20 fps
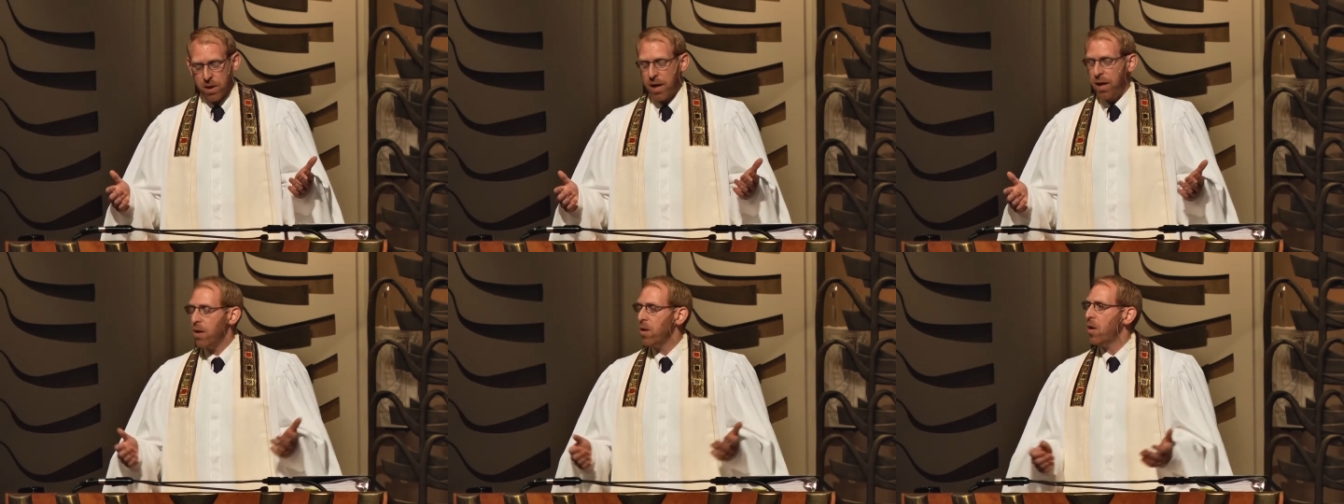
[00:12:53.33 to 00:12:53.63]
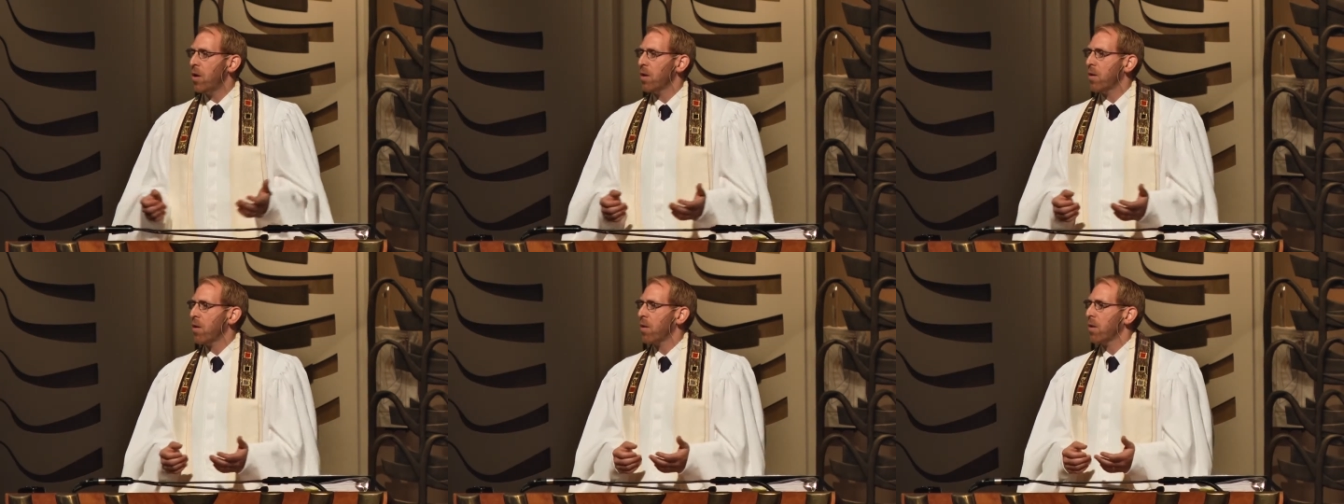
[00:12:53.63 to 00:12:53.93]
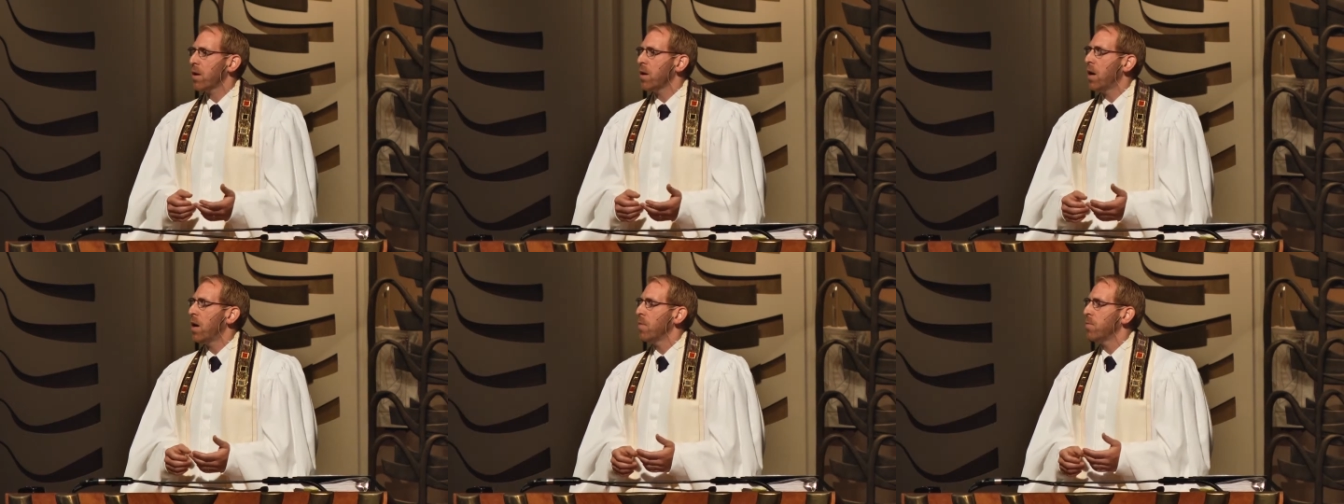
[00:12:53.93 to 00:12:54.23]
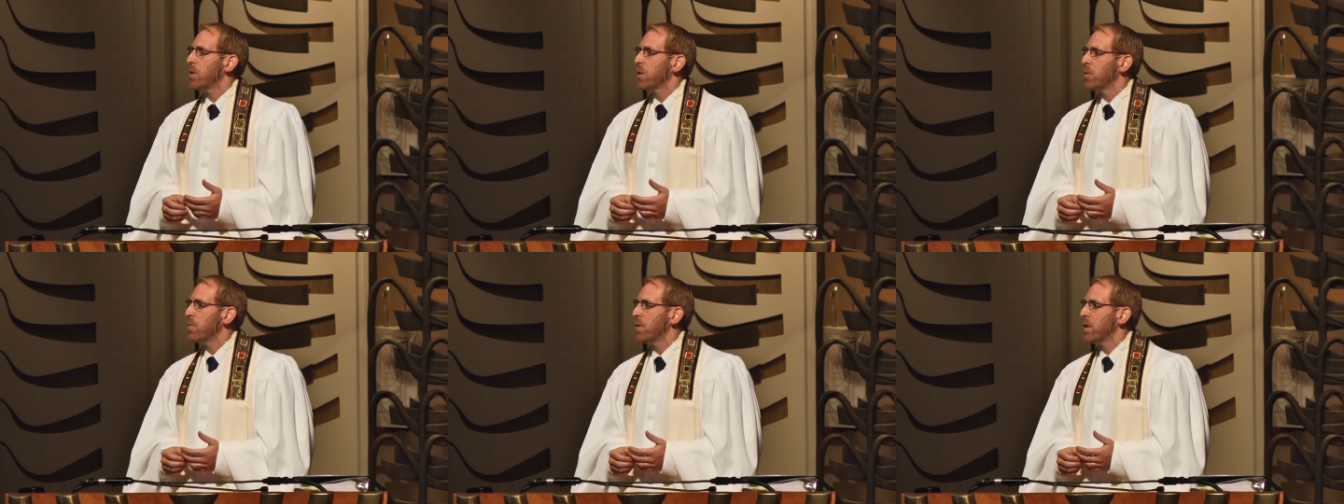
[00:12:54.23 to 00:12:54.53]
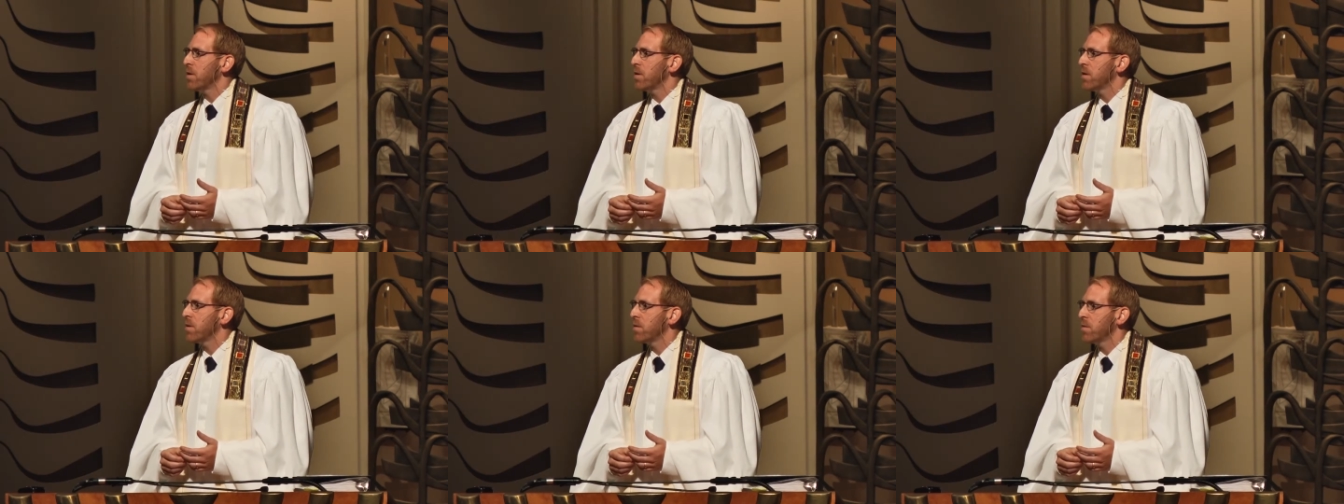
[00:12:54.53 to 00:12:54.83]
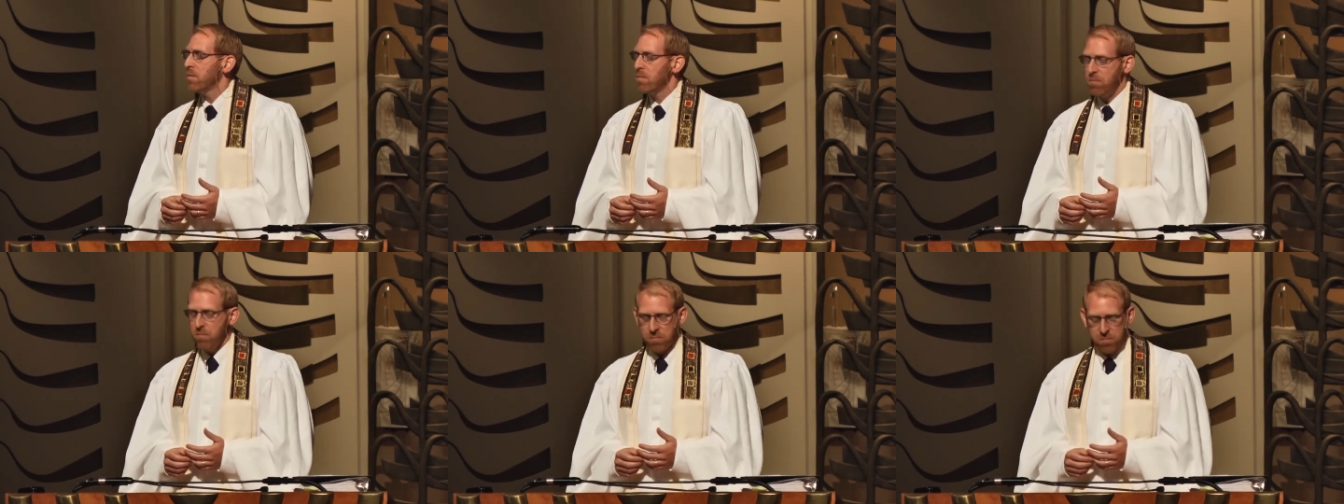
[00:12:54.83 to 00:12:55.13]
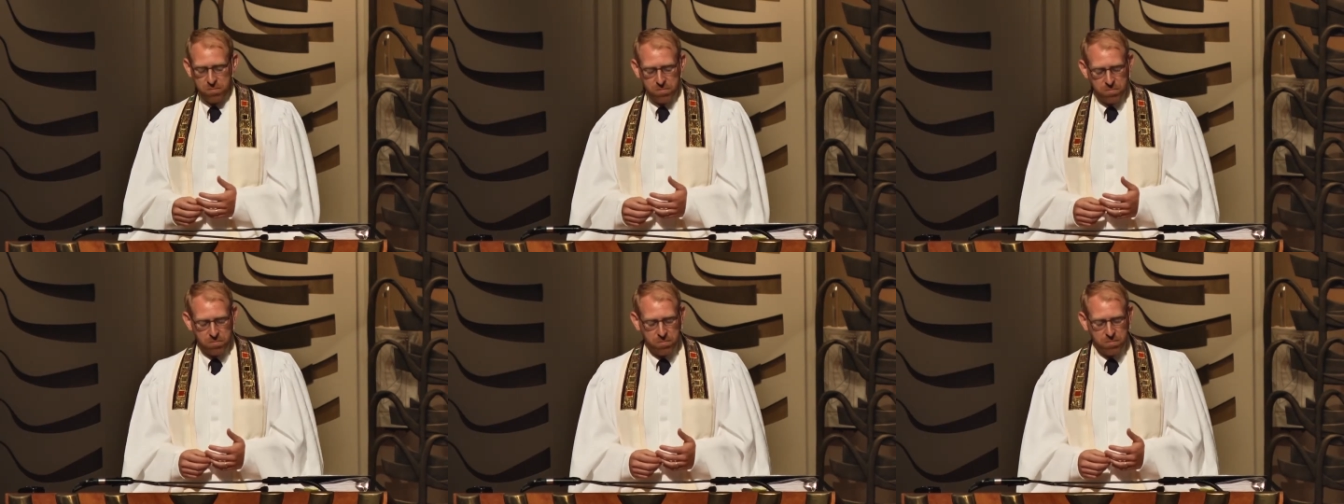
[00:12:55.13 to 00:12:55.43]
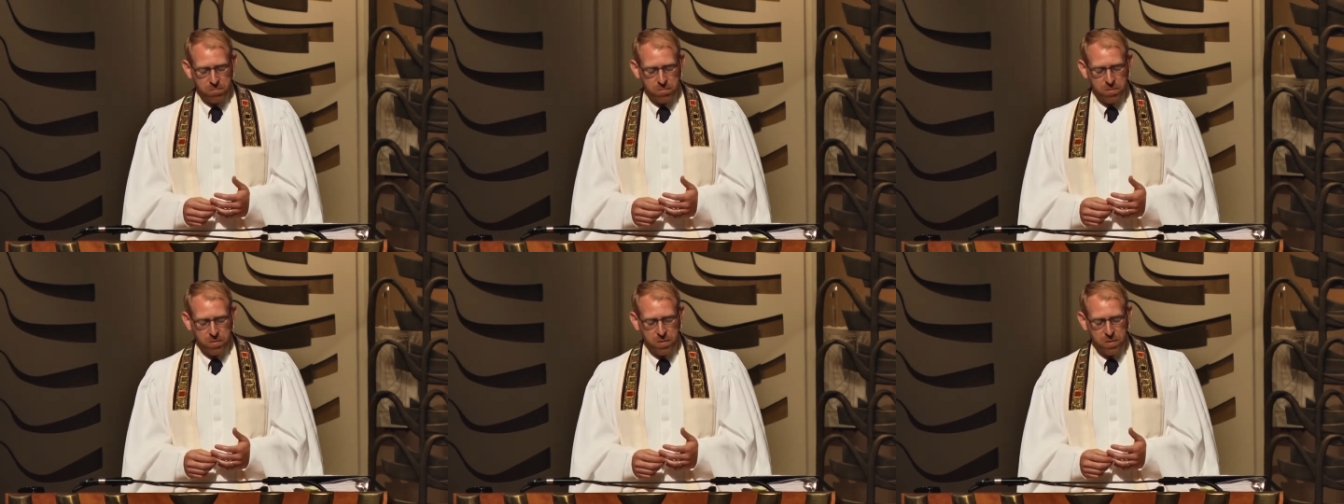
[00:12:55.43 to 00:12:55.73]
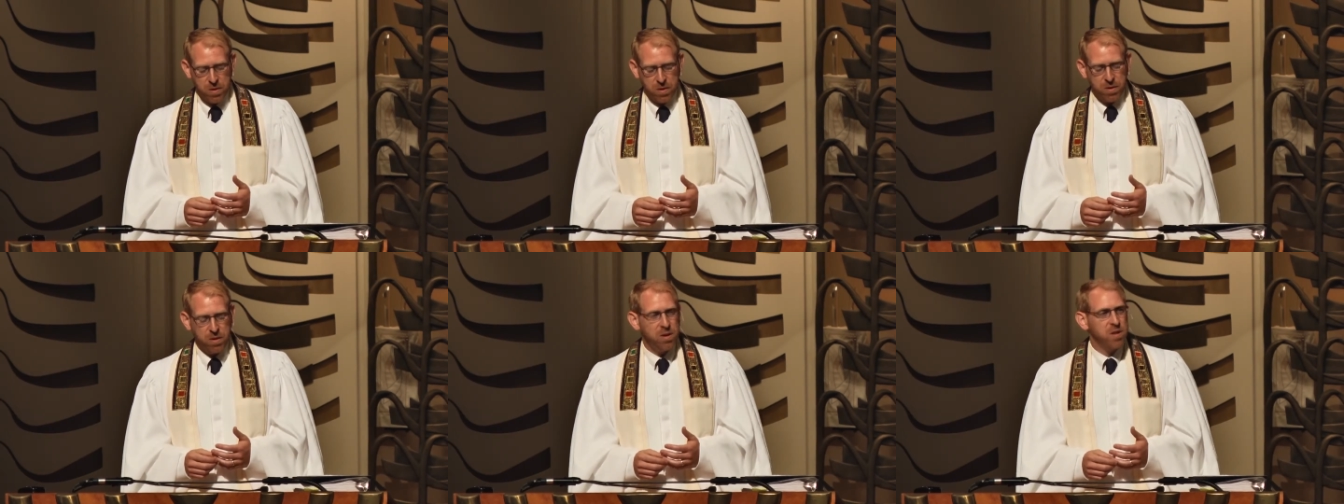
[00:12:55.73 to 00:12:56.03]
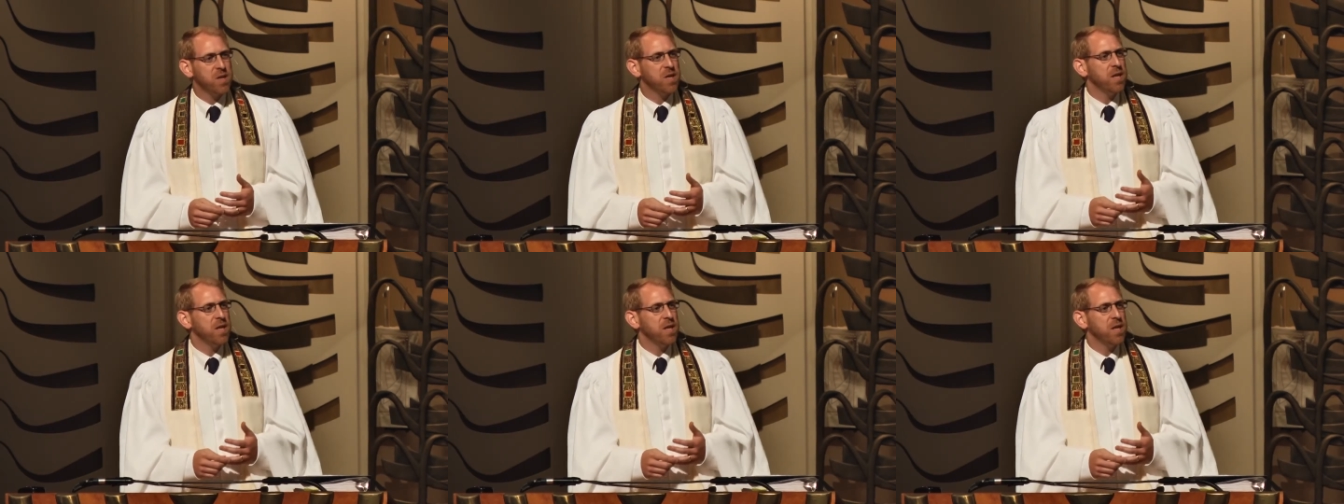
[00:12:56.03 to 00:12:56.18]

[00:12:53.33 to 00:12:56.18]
Catalog our accomplishments, the